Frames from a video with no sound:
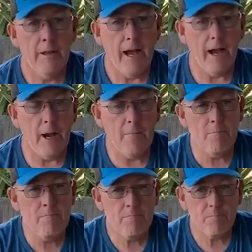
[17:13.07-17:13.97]

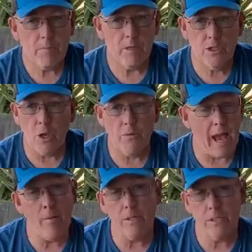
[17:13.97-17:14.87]
Um, so
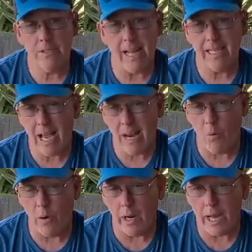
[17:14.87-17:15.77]
that was that's kind
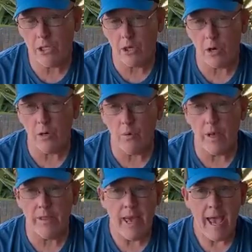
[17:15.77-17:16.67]
of what I started
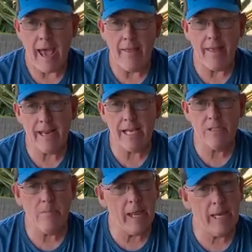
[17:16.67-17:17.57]
with, and then
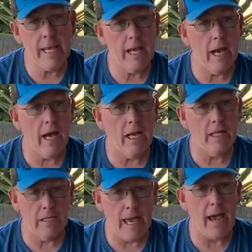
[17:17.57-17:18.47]
as many uh,
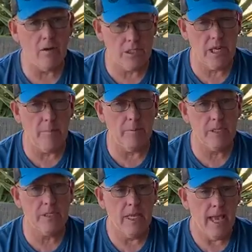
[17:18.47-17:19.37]
layout
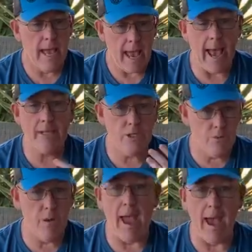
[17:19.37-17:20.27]
templates as
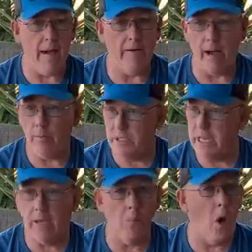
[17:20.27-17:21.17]
you have, I would
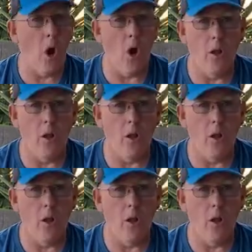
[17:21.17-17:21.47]
take them all.